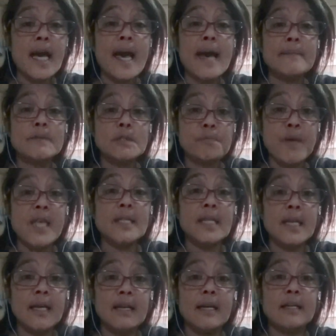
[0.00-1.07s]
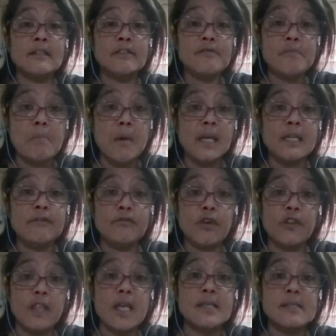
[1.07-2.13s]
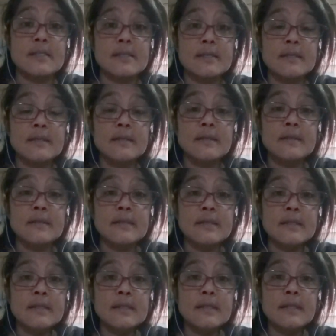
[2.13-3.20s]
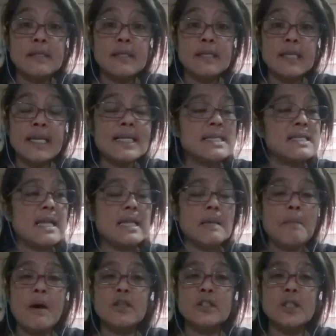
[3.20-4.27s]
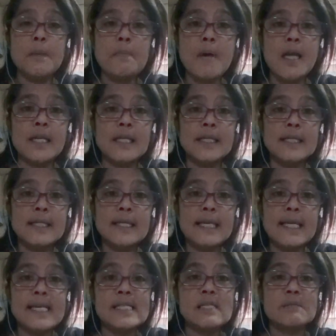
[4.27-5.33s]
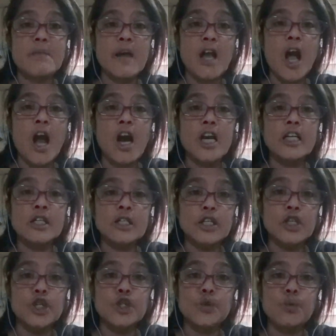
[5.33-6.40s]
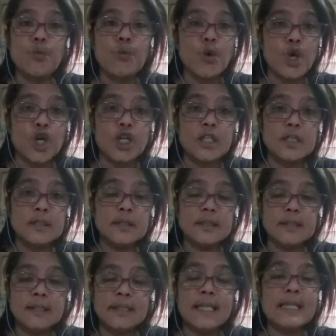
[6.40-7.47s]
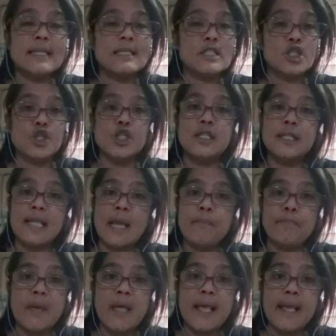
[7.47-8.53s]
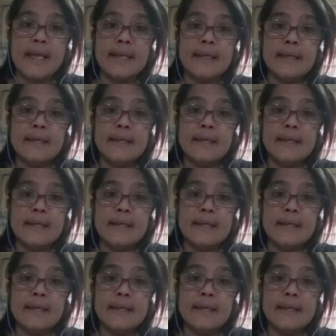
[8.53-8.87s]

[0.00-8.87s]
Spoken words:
I'm spending a lot of money for this. It's not about the money. It's my hard earned work that should they pay.